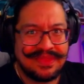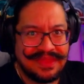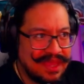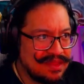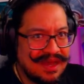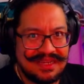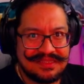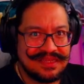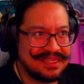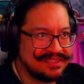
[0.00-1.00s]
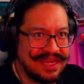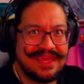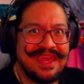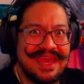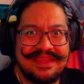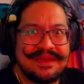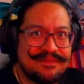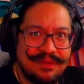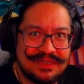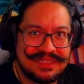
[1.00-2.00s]
they lost a gigantic
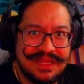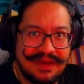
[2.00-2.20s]
portion